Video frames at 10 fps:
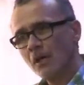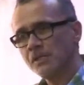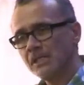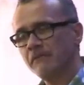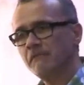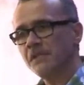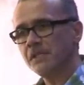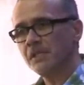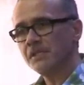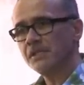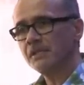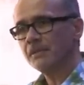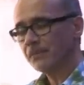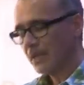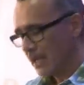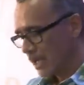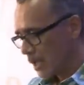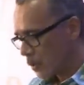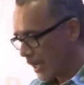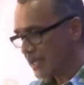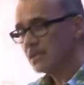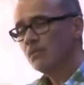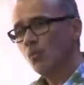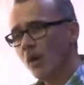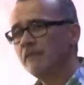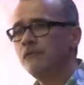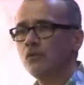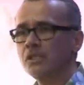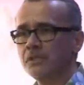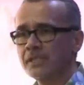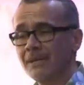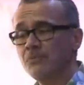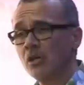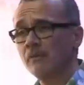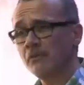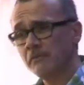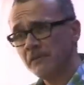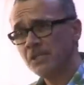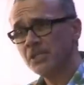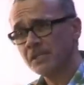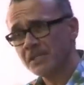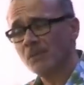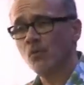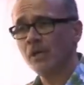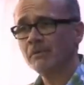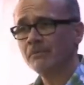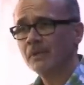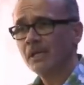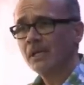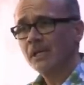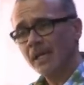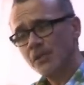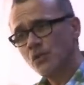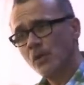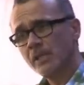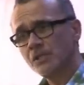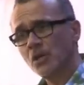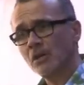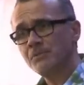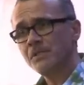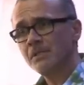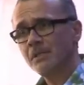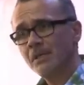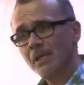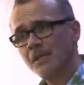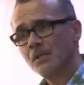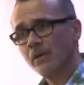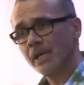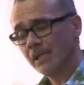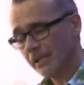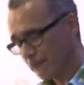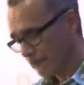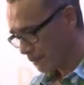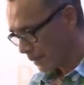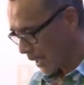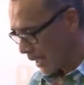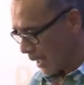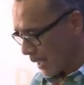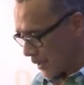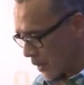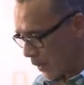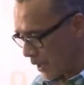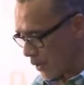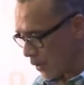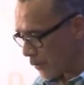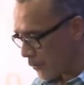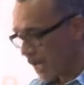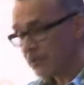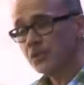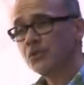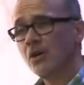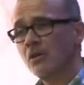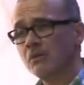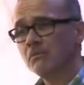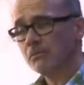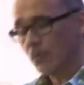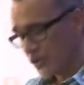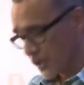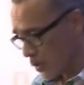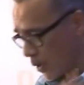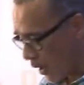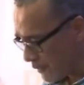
those 11 visitors creates one full-time job for a Fijian somewhere and two other jobs indirectly. So when your 300-strong or so